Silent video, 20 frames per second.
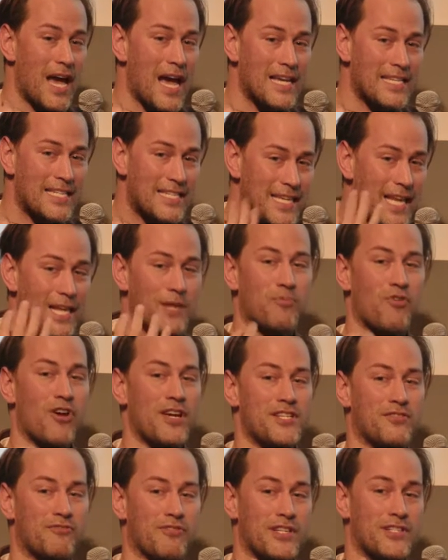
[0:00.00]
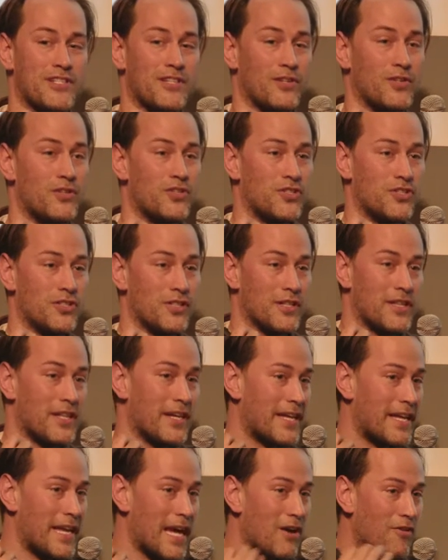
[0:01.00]
a celebratory solution
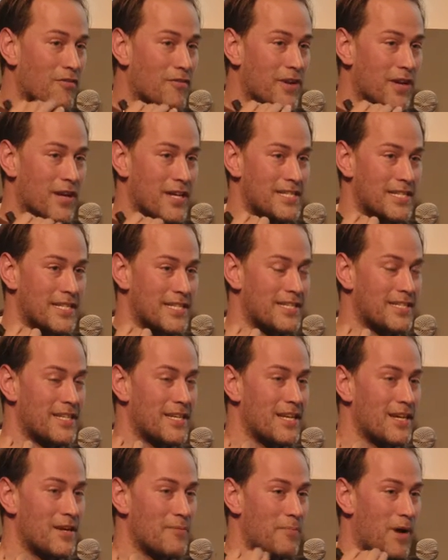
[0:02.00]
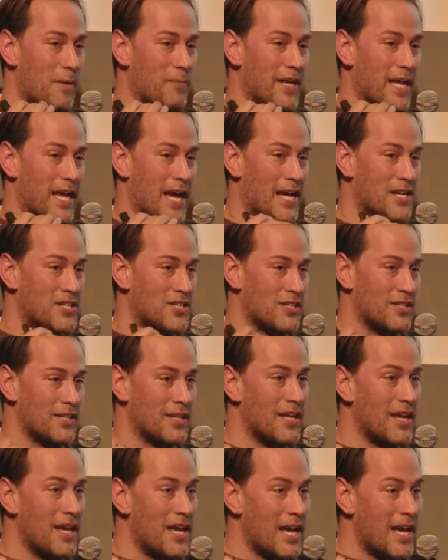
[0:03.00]
that galvanizes public action
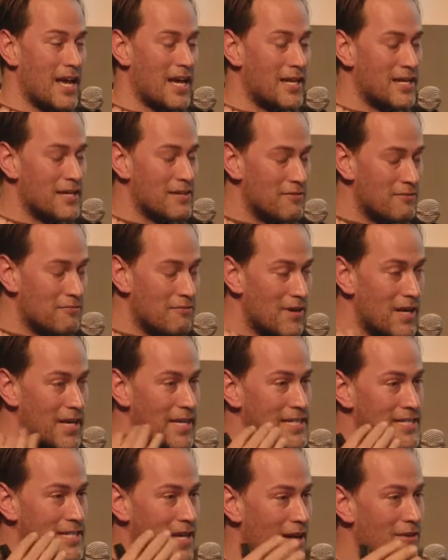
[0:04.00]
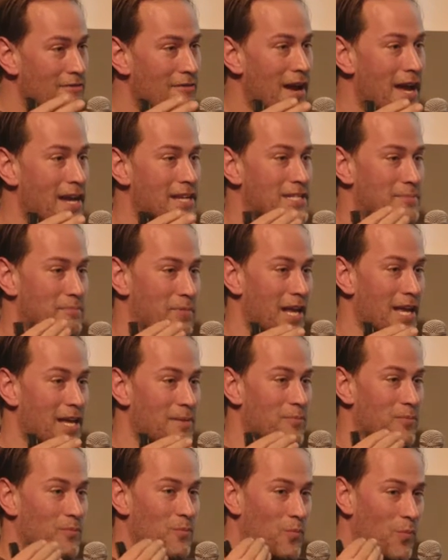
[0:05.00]
and really directs
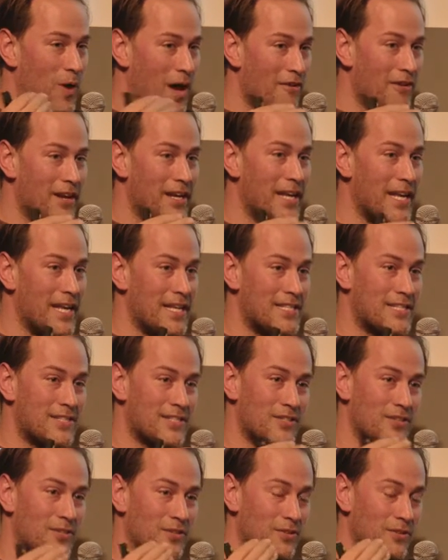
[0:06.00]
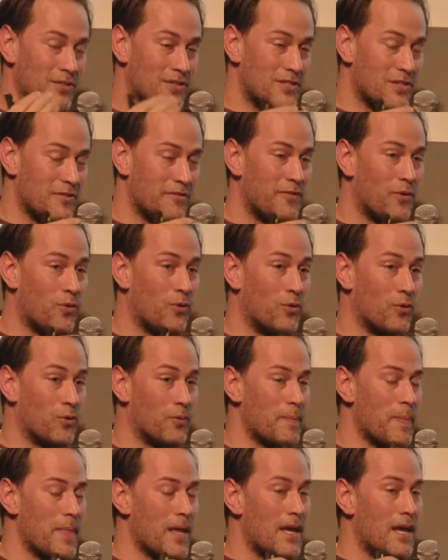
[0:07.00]
blame where it needs to, to fall.
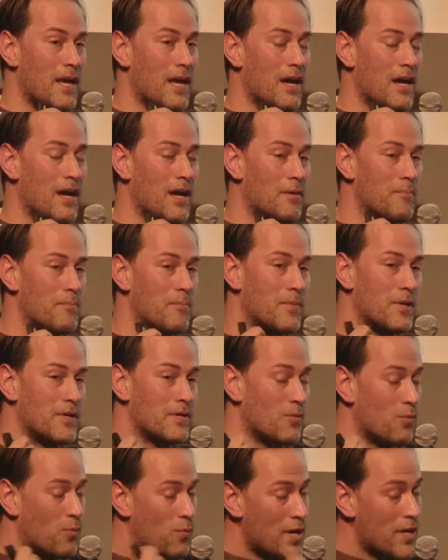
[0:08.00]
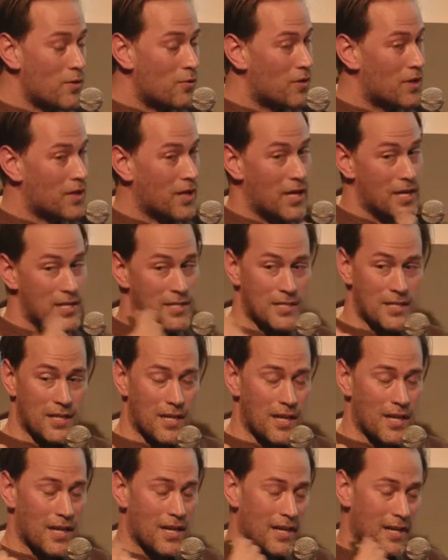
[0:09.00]
Um, we organize,
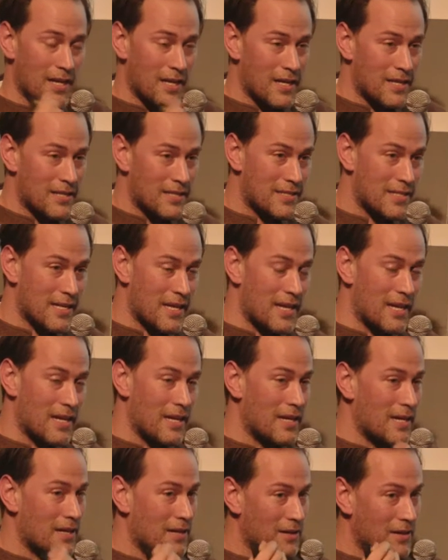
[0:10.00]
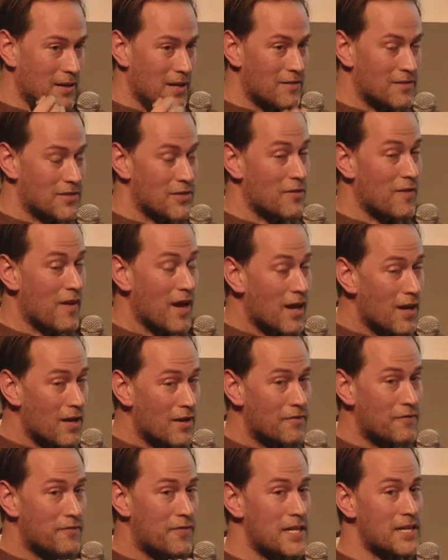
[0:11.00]
uh, as, uh, as you
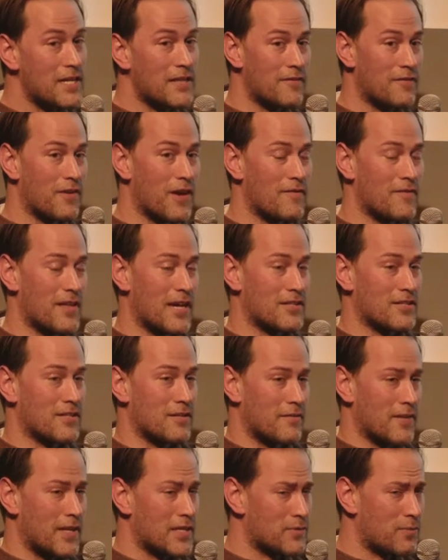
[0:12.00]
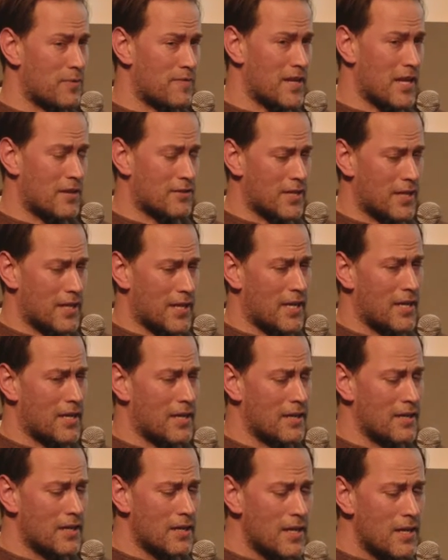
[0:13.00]
heard, Feeding the 5,000 events. We've now done it
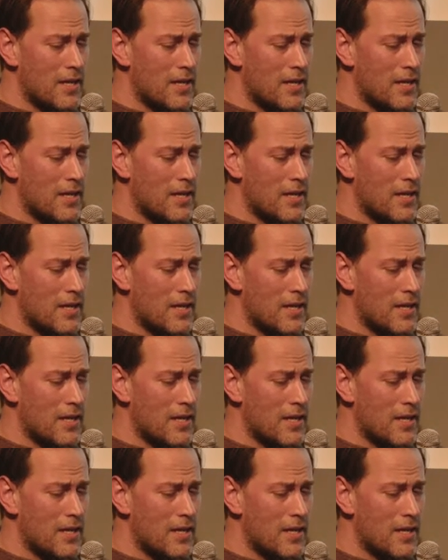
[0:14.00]
in